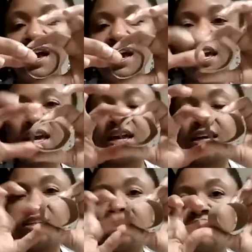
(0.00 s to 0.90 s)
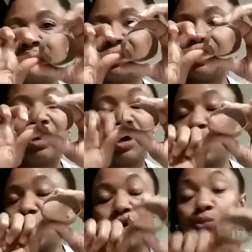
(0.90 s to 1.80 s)
And
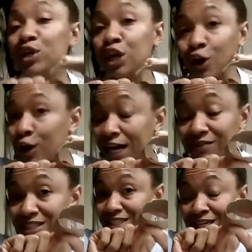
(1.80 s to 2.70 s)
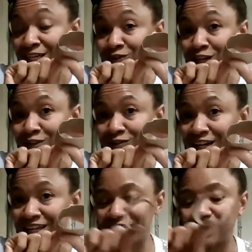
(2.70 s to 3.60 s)
we all have lying around
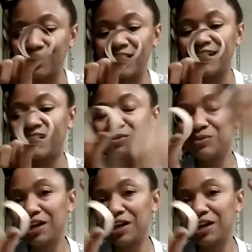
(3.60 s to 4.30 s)
right now, right?